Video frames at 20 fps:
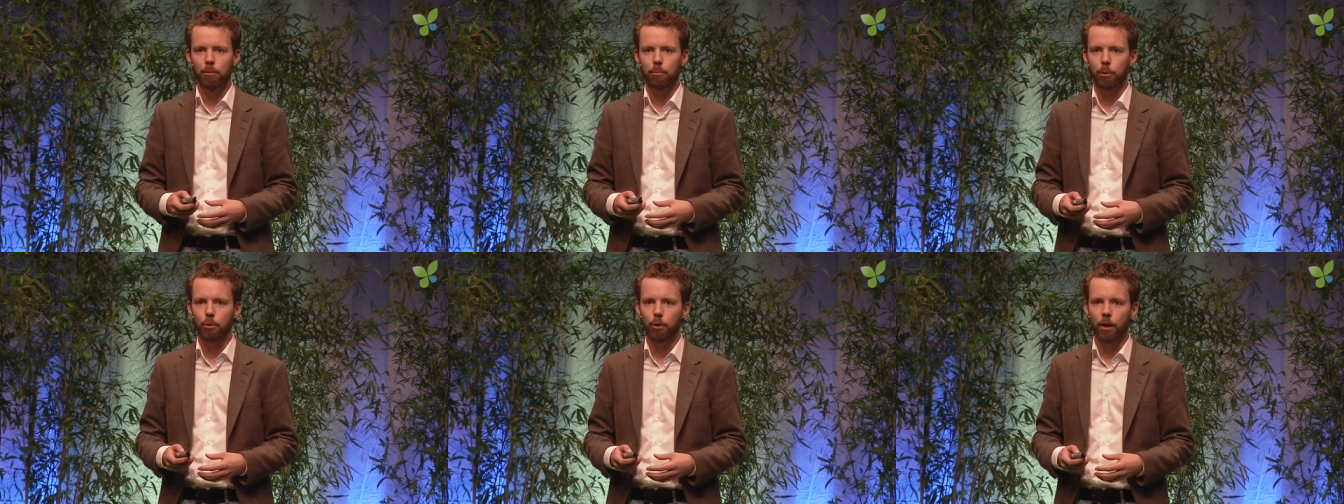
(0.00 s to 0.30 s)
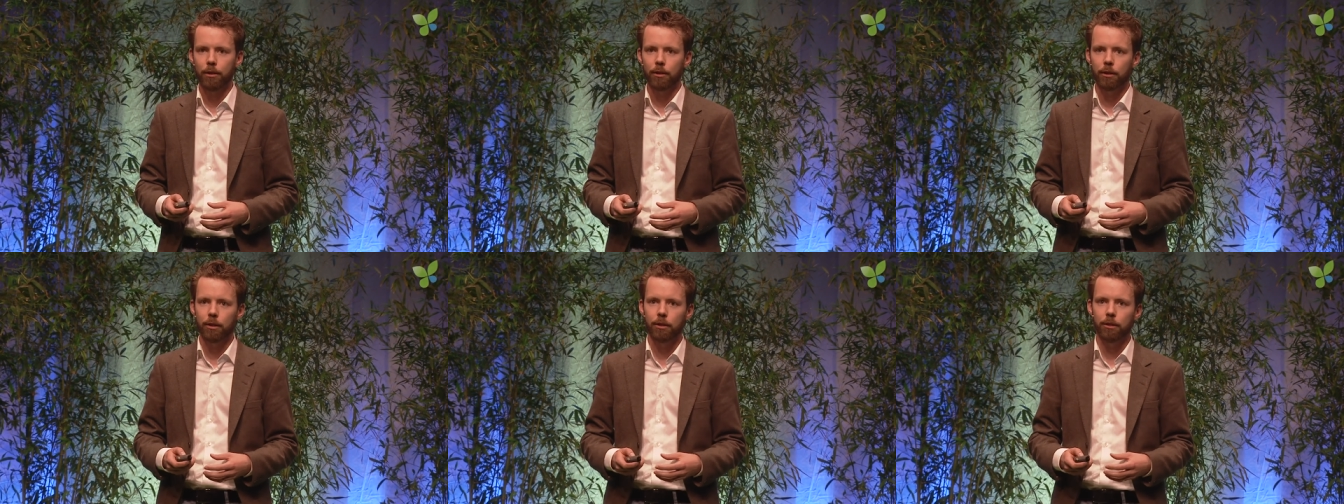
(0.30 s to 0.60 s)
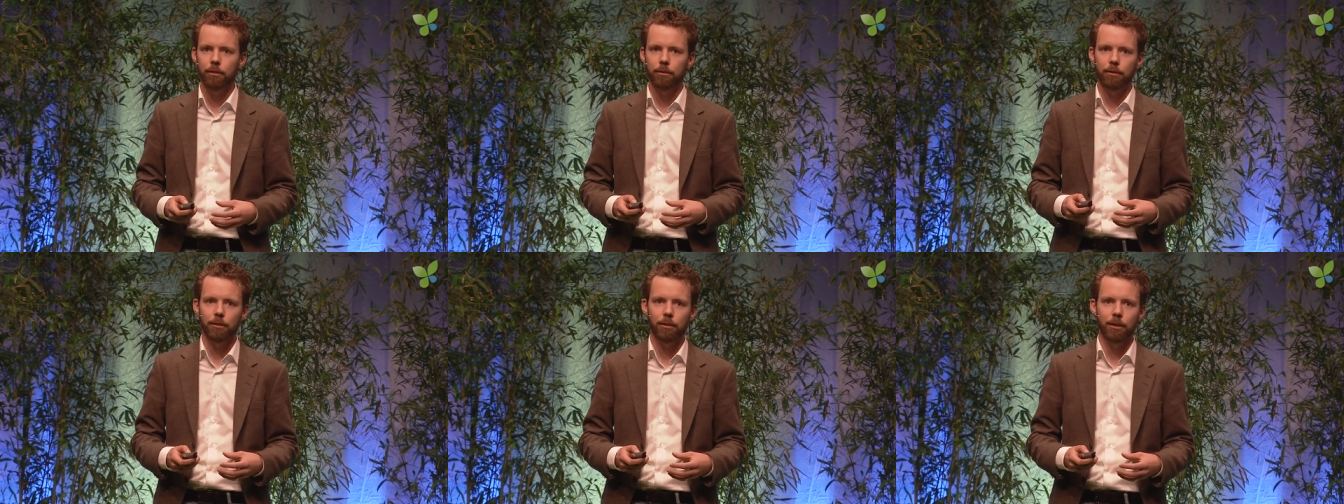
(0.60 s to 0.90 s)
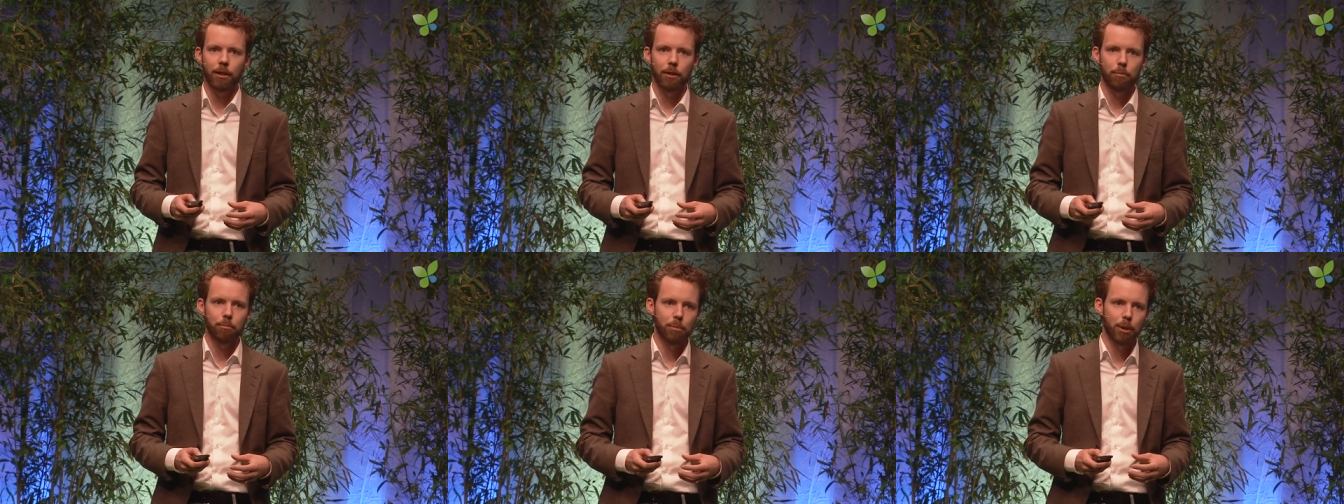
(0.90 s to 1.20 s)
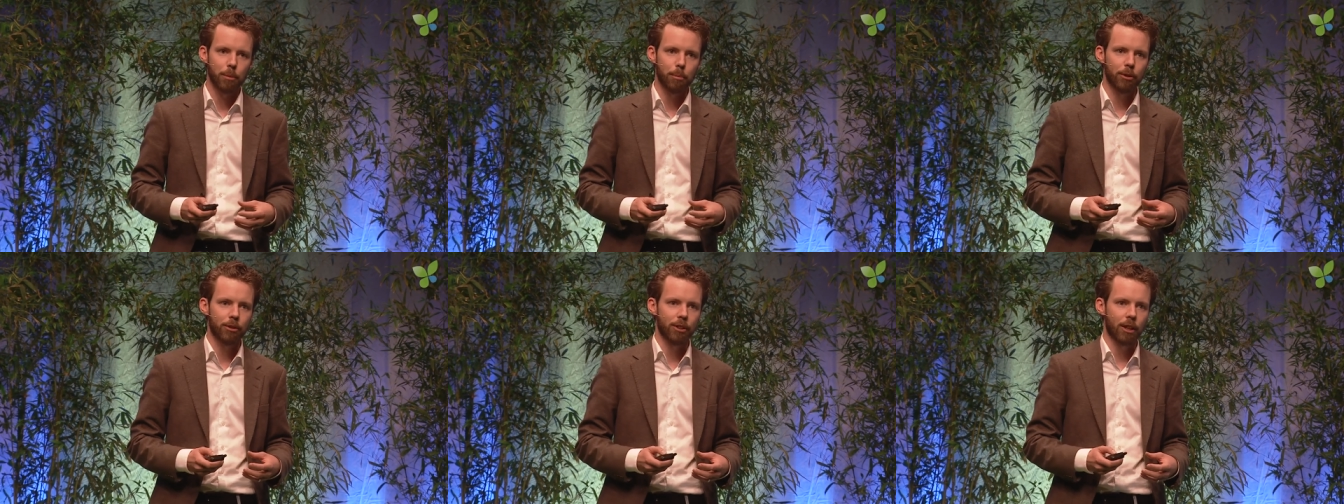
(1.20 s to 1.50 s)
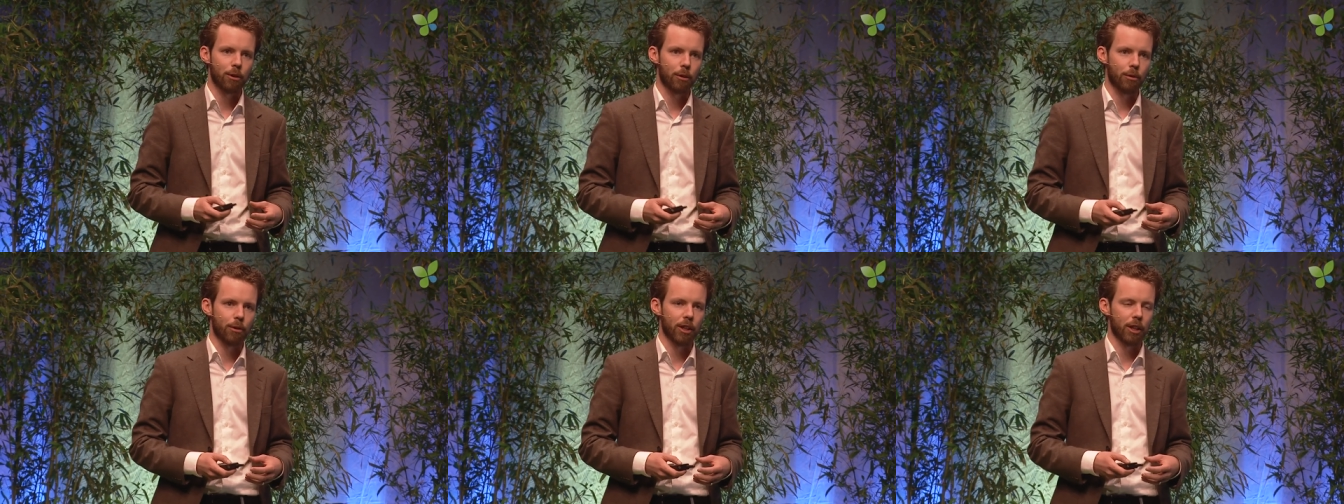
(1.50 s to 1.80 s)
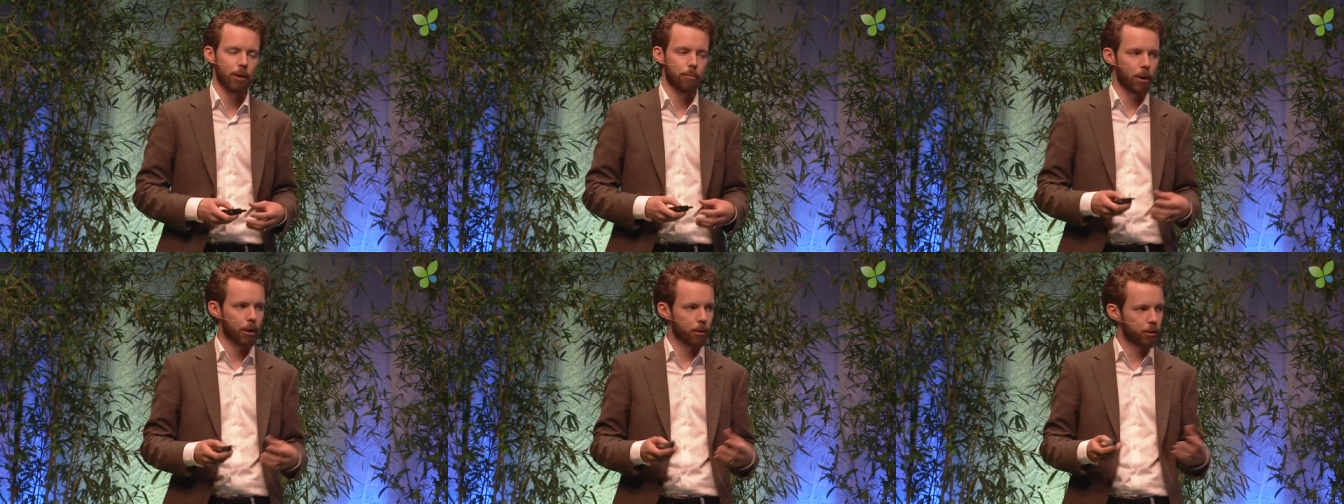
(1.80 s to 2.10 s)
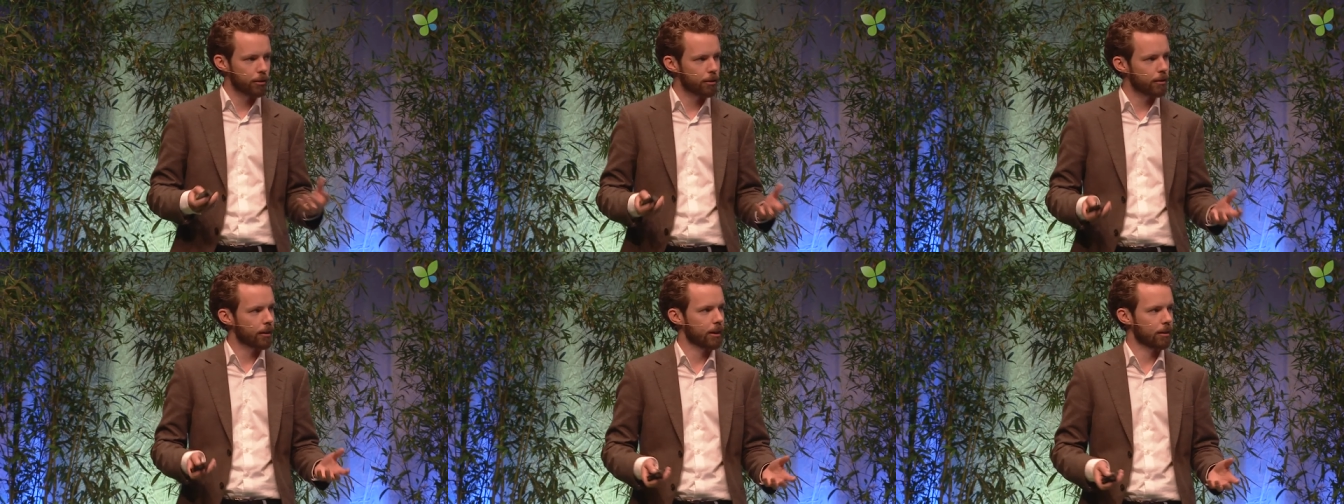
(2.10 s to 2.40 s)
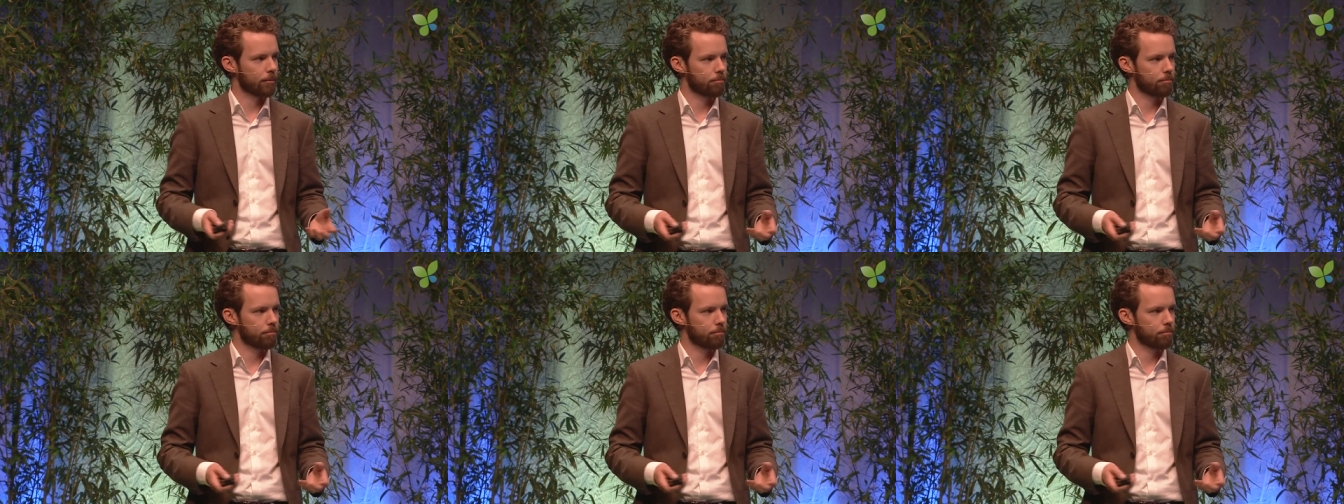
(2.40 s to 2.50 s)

But rather, people tend to think about